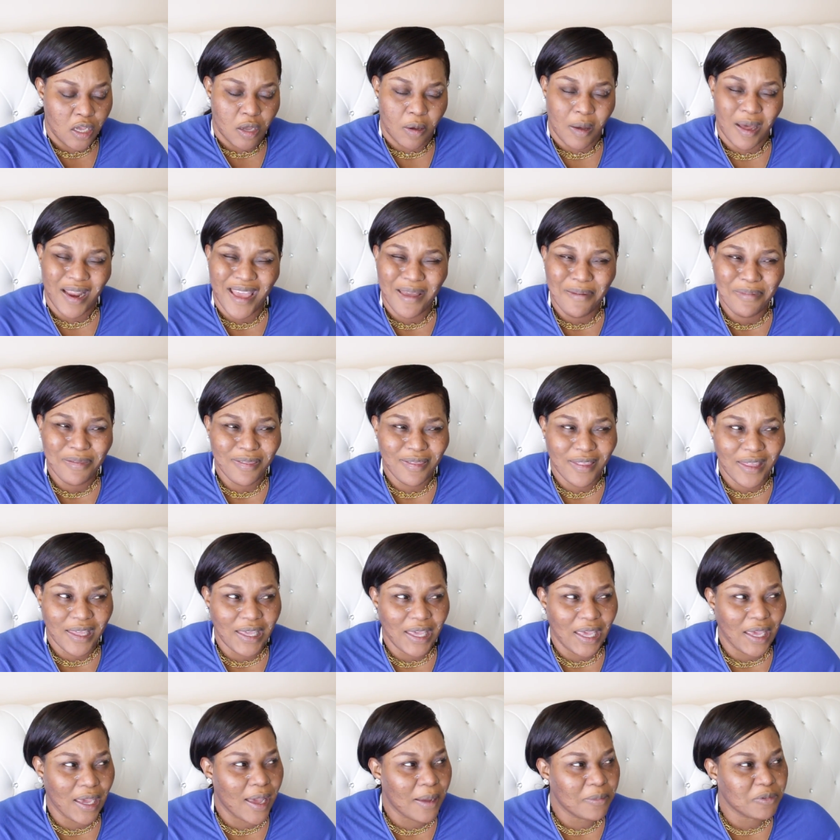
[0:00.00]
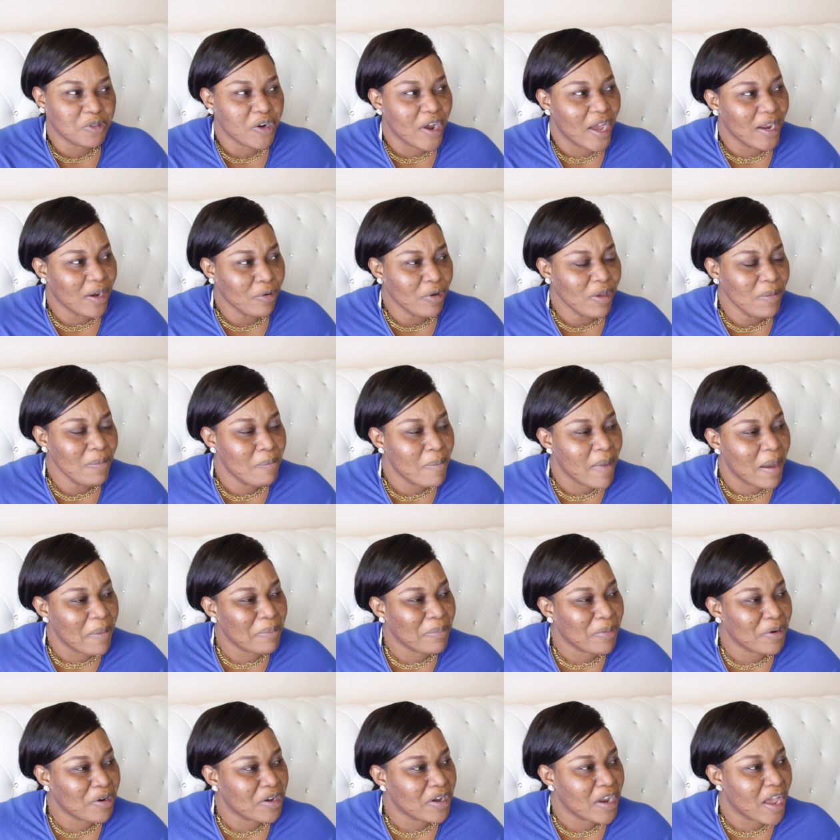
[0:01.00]
And I'm trying to
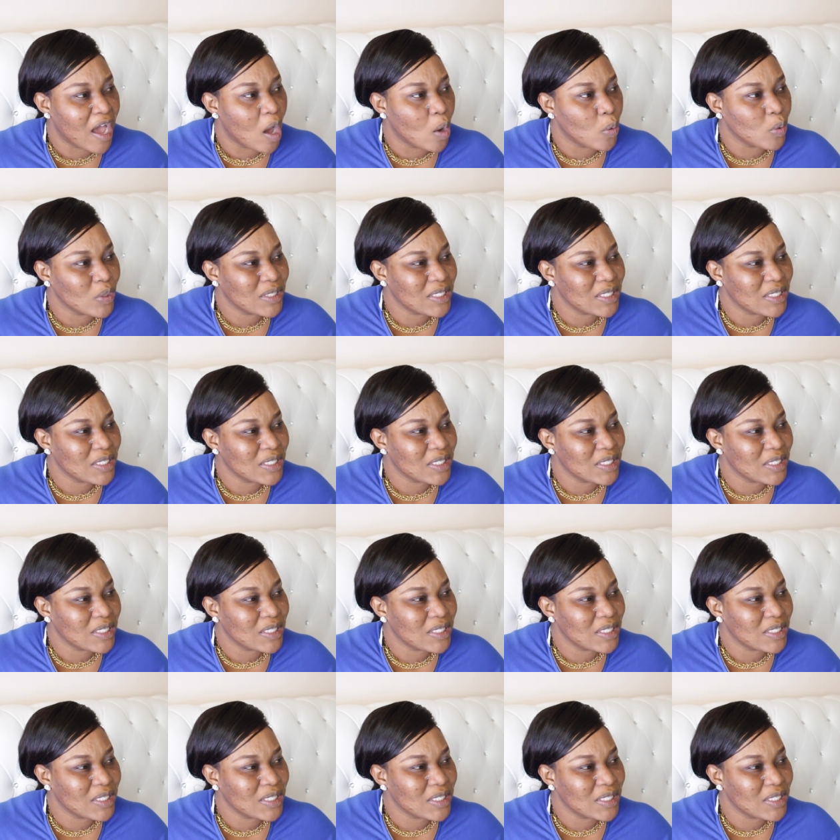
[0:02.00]
remember now,